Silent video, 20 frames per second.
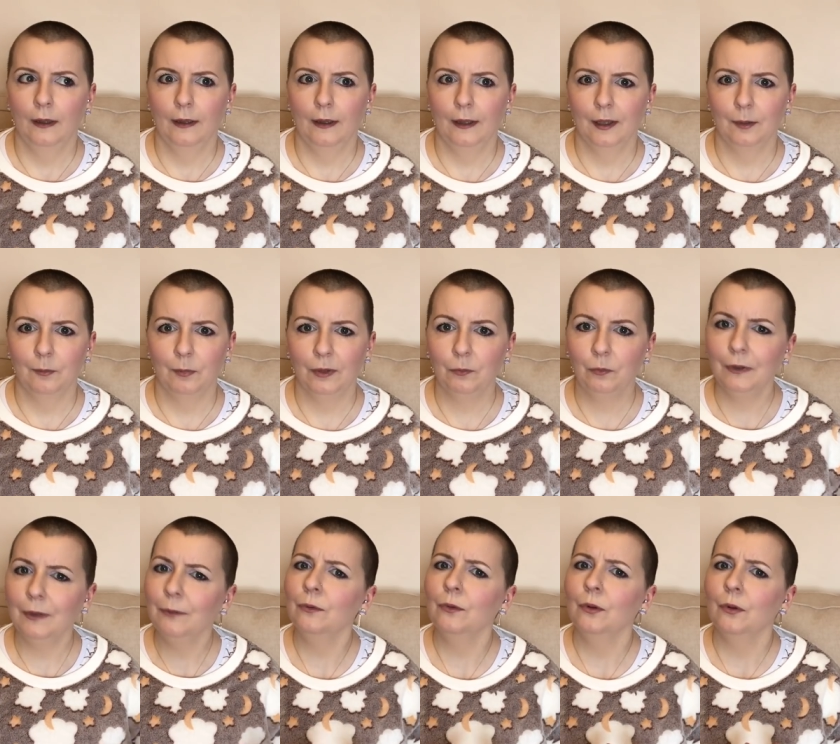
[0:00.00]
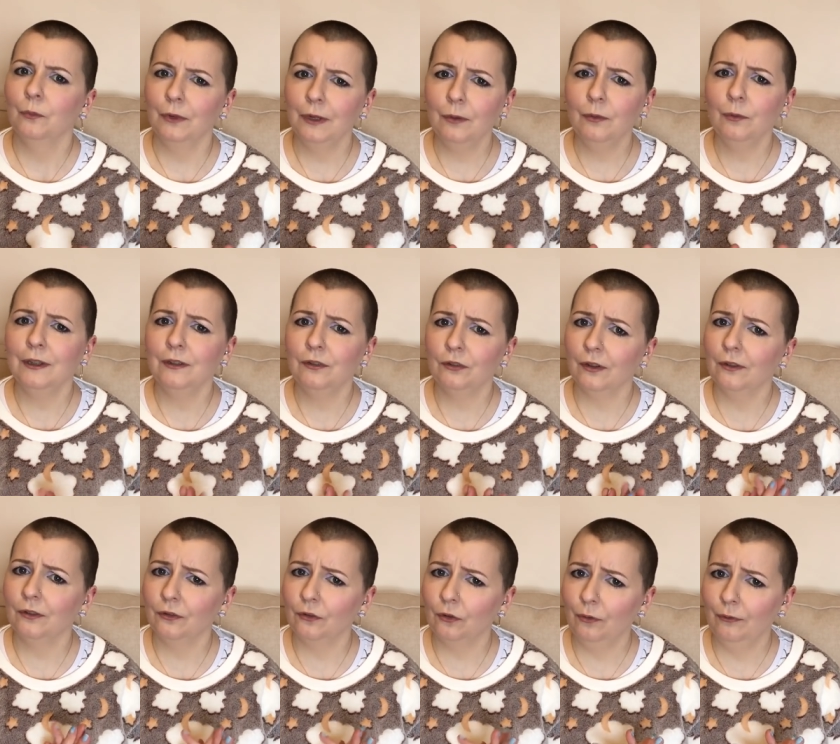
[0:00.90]
but we
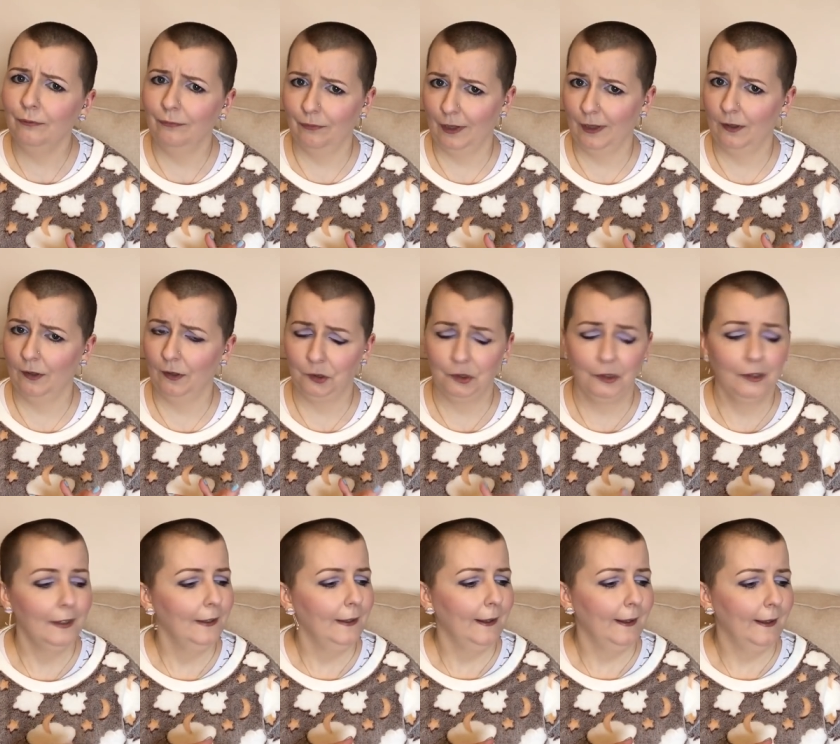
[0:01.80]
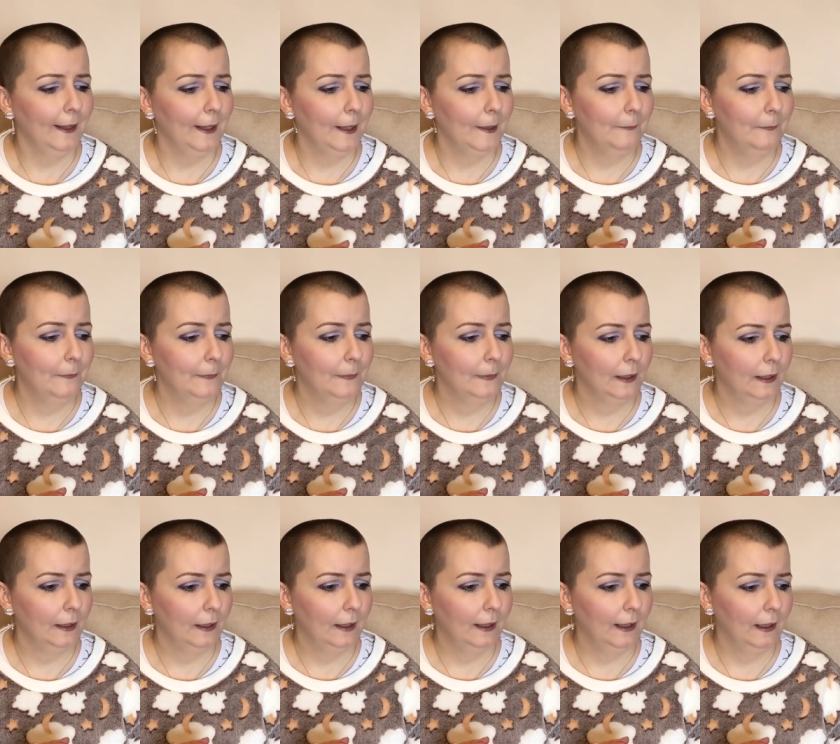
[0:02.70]
shall soon find out.
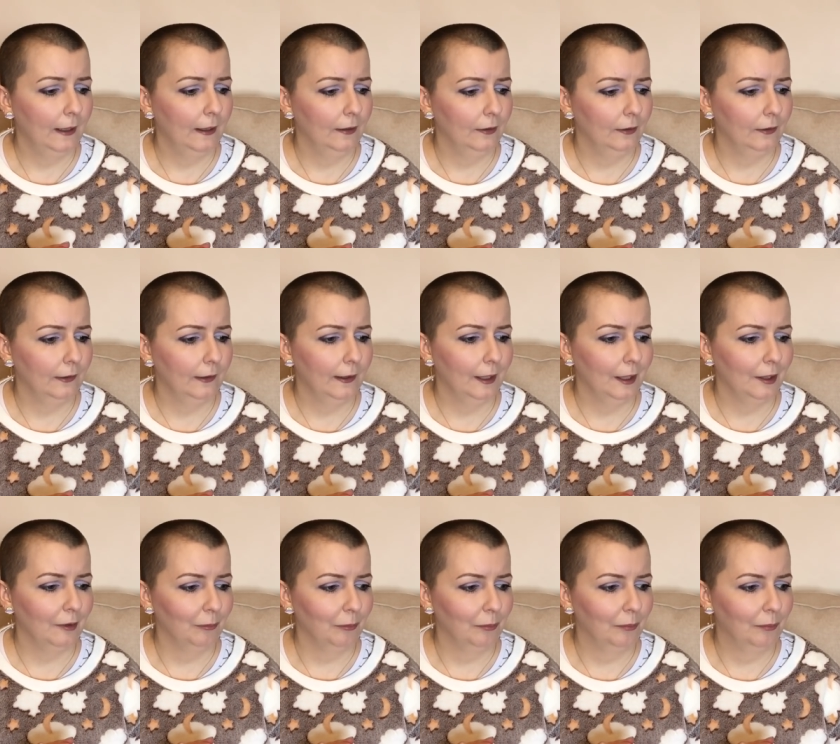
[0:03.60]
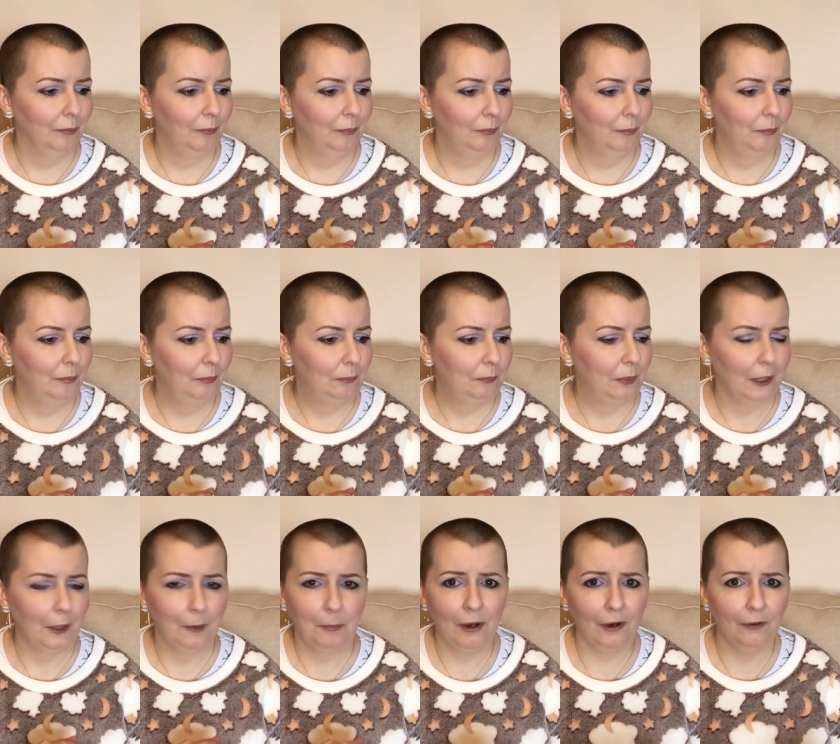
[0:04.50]
But
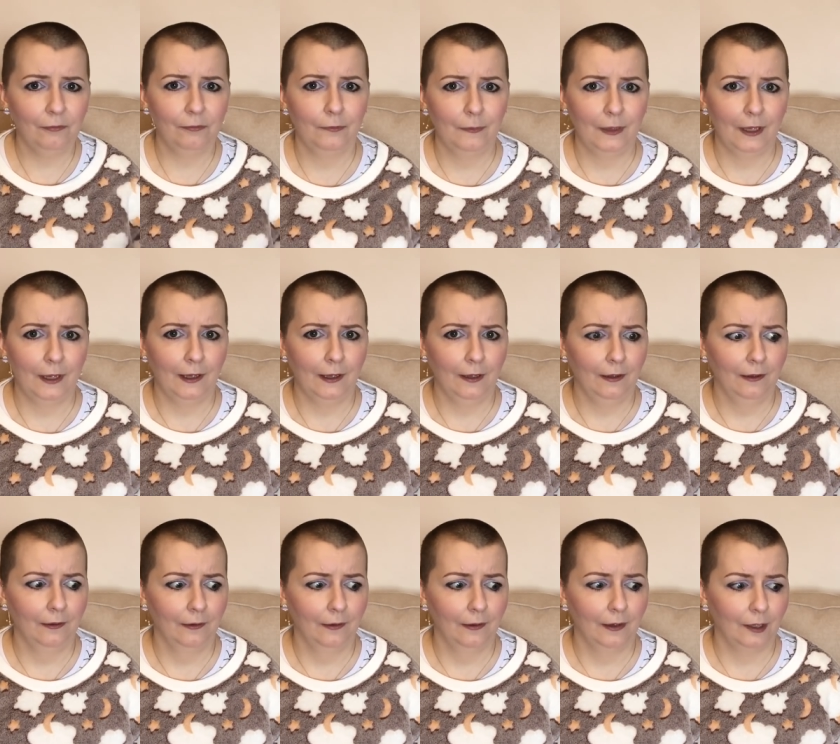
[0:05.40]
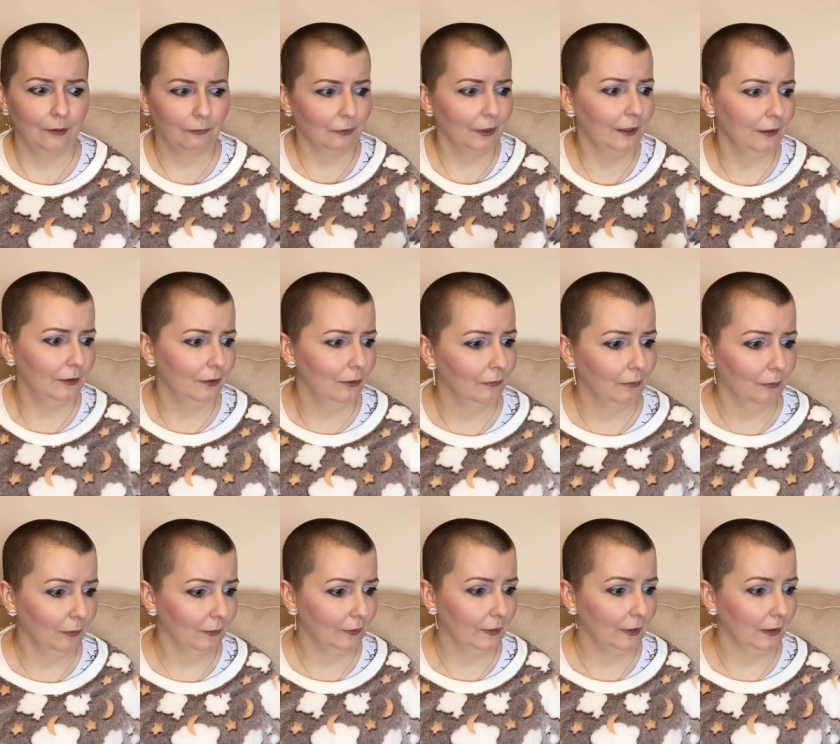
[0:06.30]
apart from that, I really don't
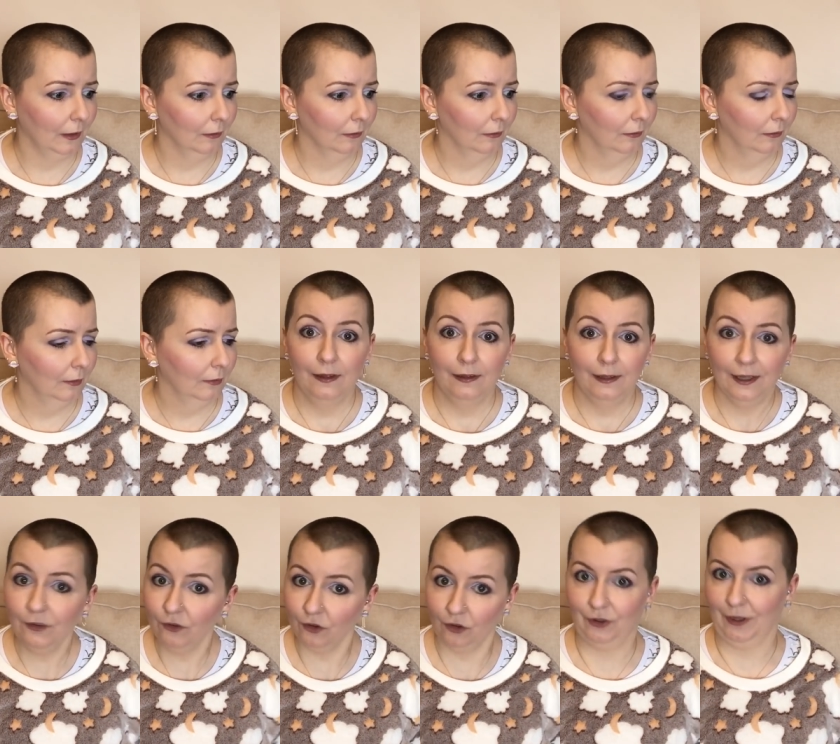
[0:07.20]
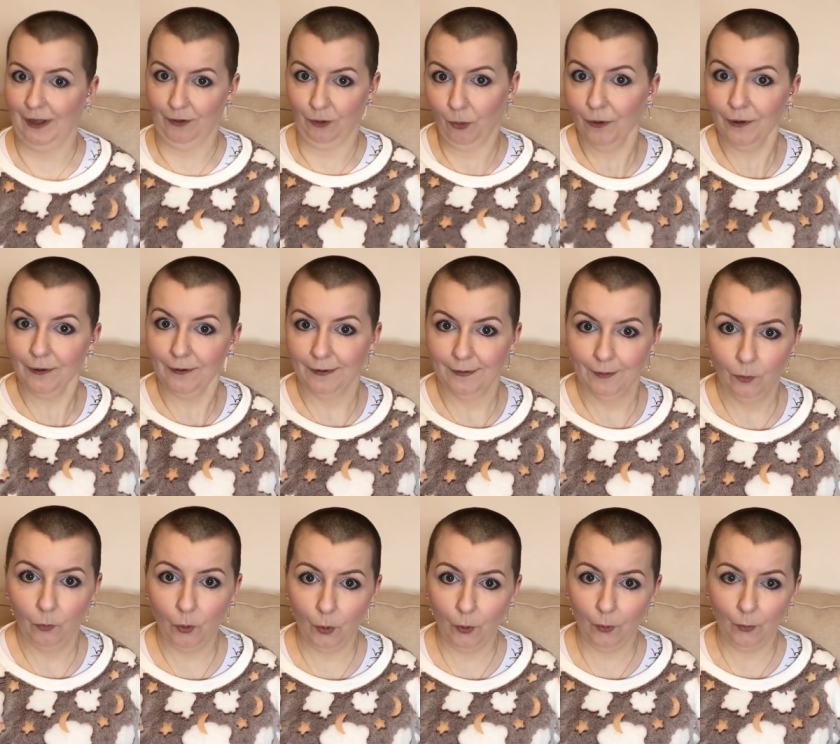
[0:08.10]
know what's in here. Let's just get going.
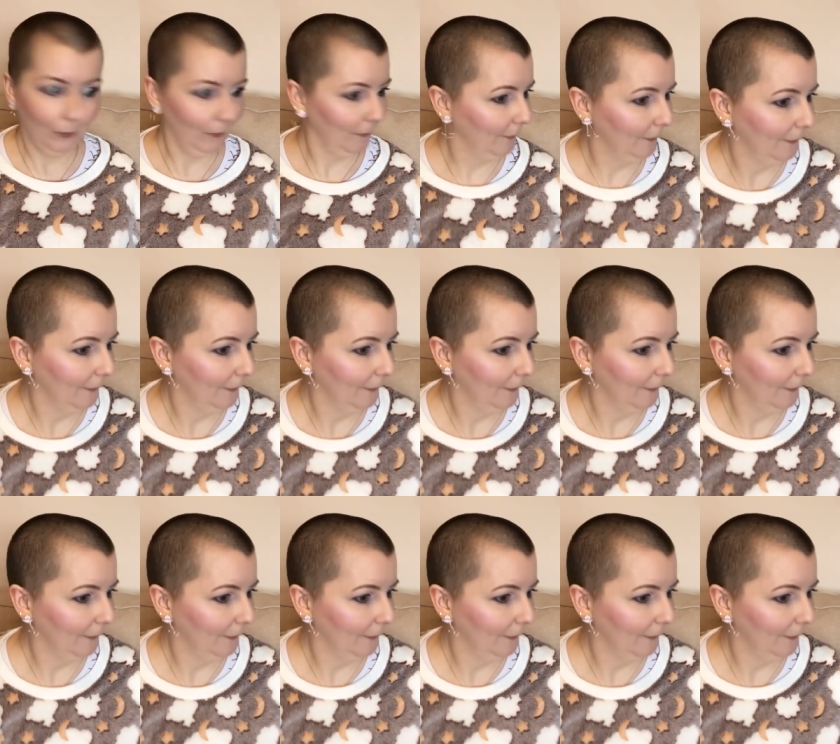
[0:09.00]
Woohoo!